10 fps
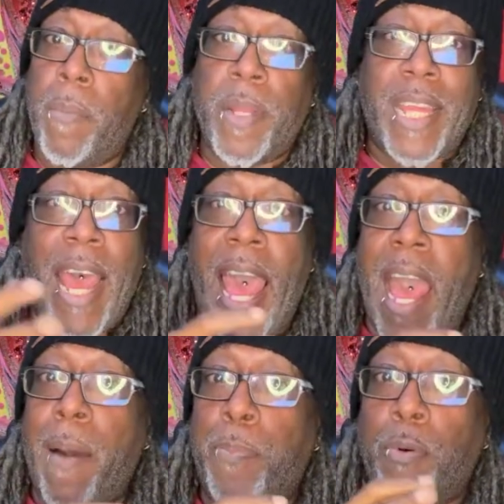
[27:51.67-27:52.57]
But that
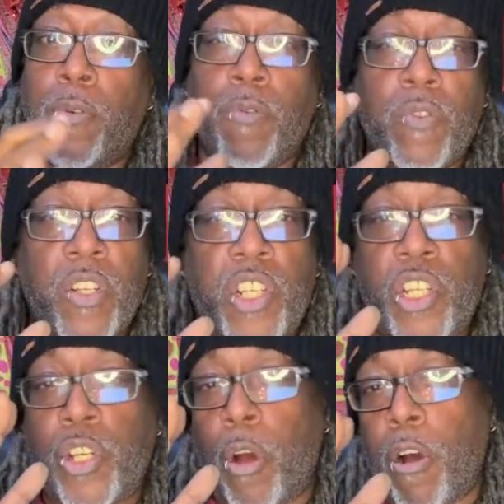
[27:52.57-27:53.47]
apple
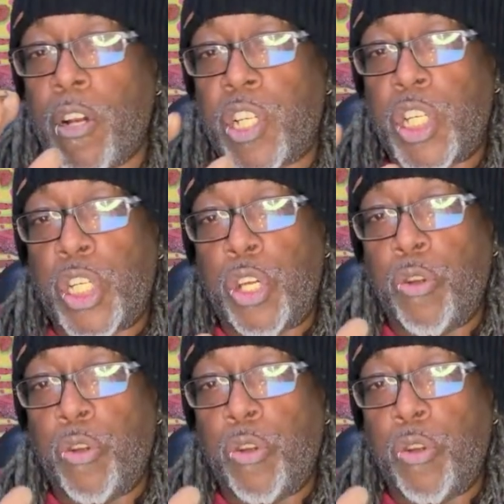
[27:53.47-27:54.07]
starts to